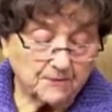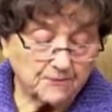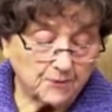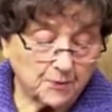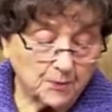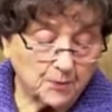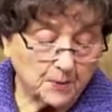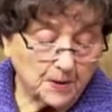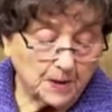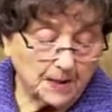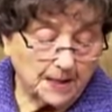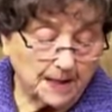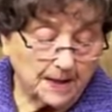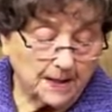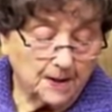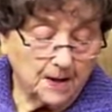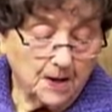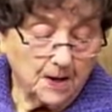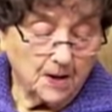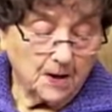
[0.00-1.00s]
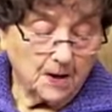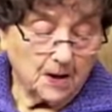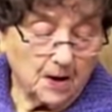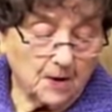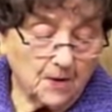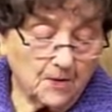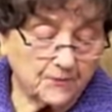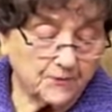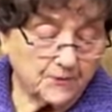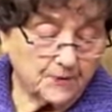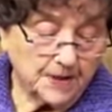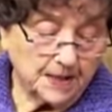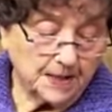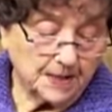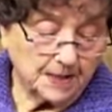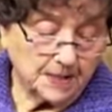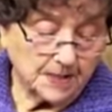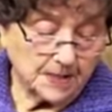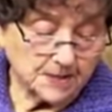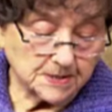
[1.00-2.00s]
Therefore will I
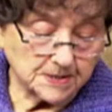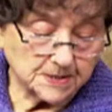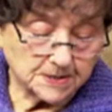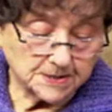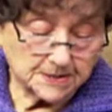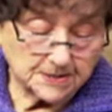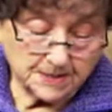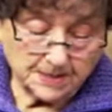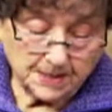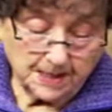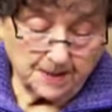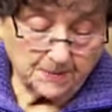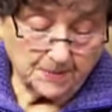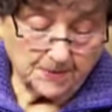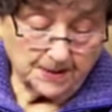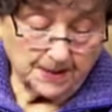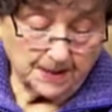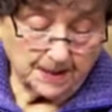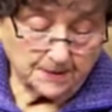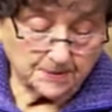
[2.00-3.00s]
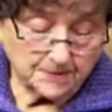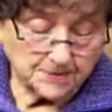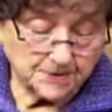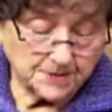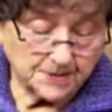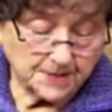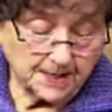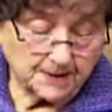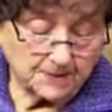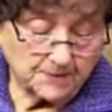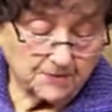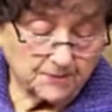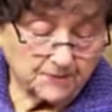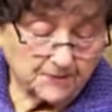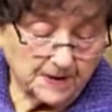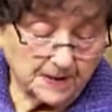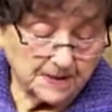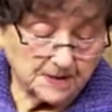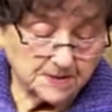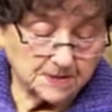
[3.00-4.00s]
offer in his tabernacle
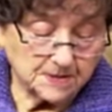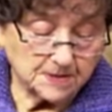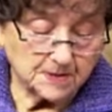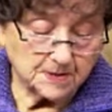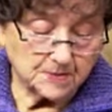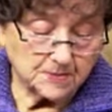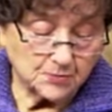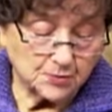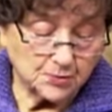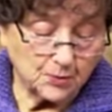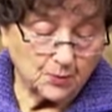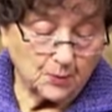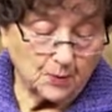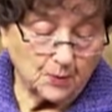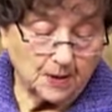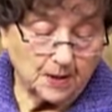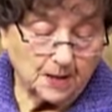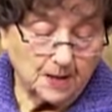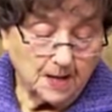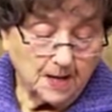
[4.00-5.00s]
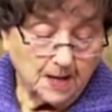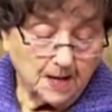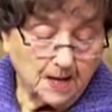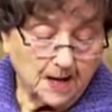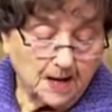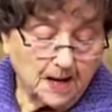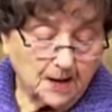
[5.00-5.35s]
sacrifices of joy.